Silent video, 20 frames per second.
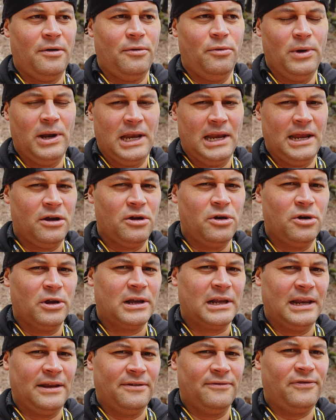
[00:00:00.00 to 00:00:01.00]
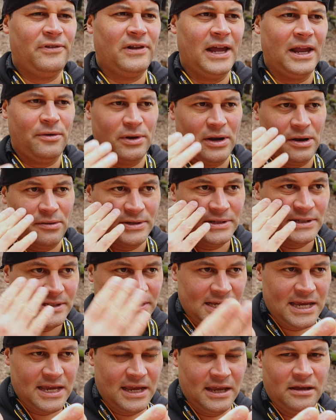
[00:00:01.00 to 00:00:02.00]
really good, clean flight when I was
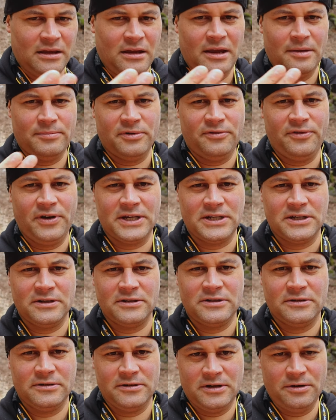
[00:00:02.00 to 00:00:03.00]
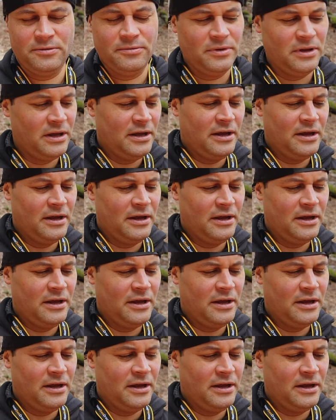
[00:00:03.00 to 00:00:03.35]
seeing imperfections, you know?